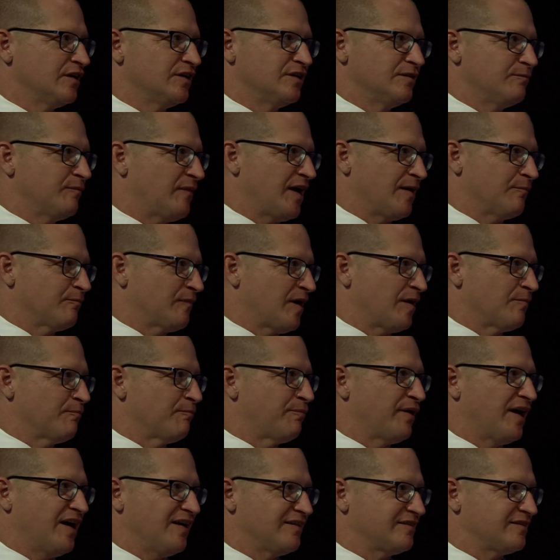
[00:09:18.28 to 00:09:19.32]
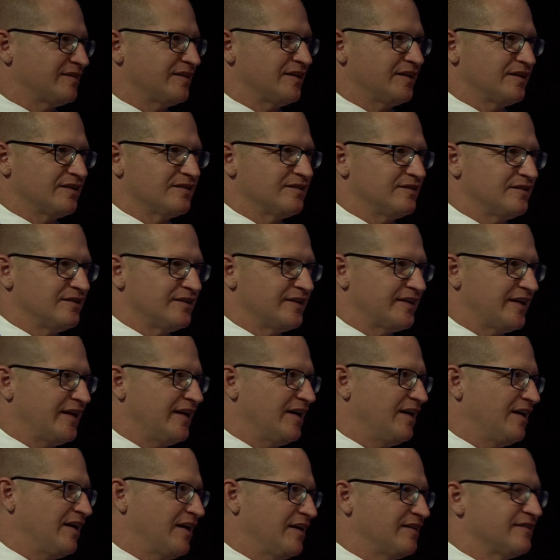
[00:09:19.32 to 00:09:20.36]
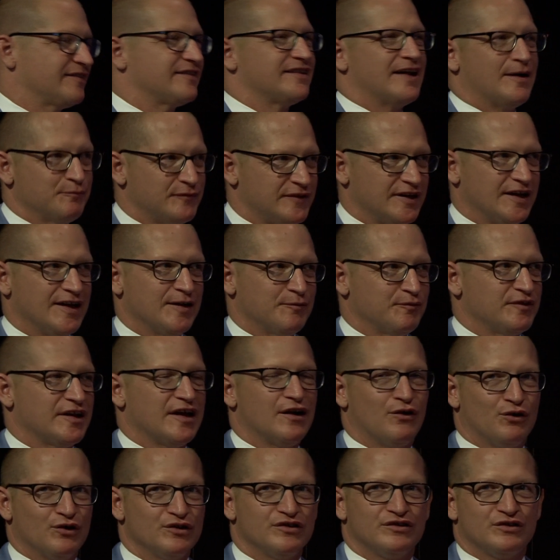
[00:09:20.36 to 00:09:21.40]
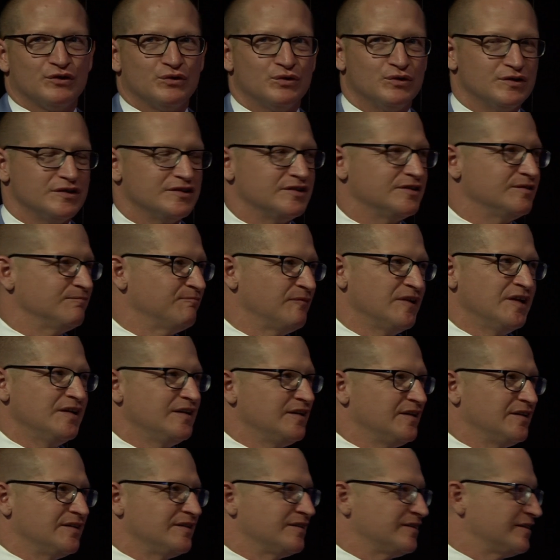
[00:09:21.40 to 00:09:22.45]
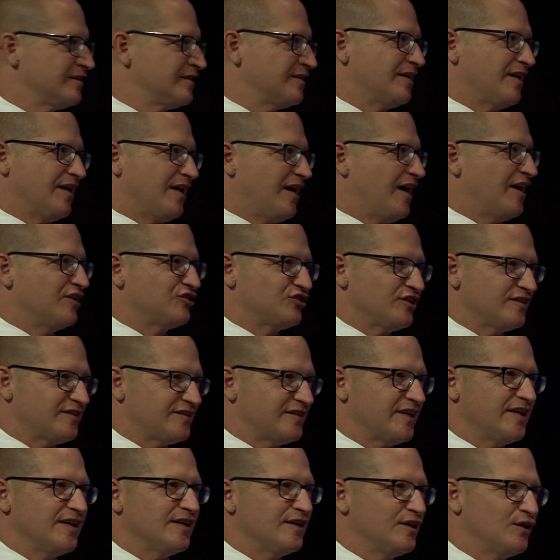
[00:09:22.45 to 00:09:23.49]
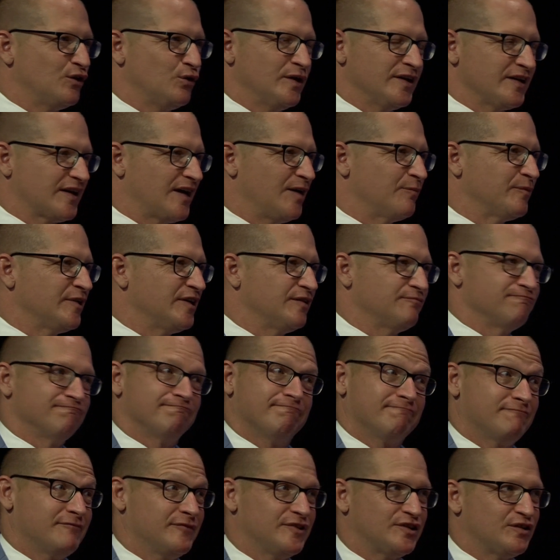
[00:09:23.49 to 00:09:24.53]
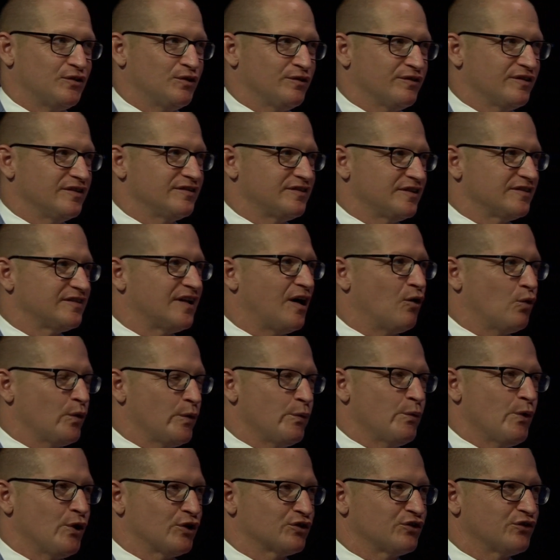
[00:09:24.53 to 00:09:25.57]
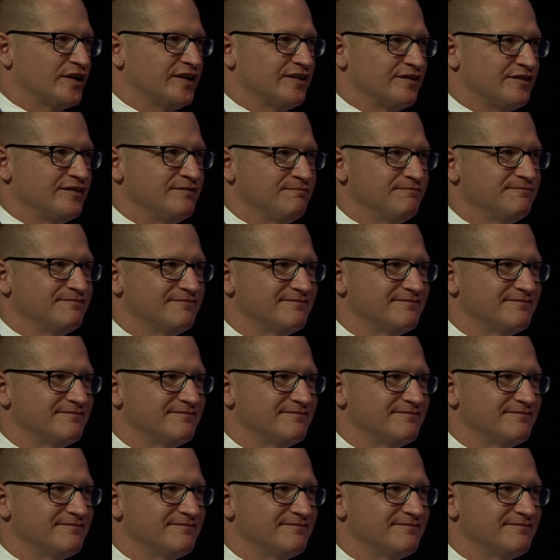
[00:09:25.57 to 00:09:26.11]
I'm passing Gehr, and sometimes I also I just say hello and come in. So this is how we work together.